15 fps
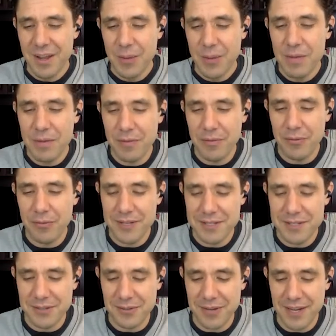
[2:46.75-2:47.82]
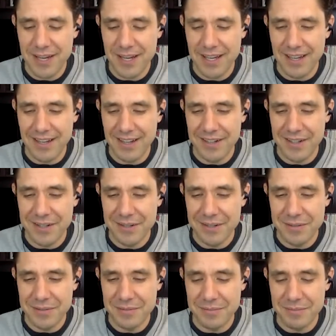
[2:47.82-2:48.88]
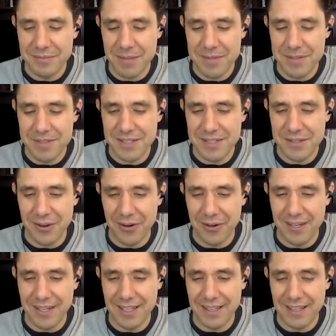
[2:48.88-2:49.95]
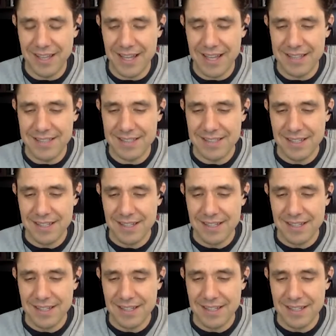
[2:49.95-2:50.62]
We have a free screening of Mama Z's gardening class.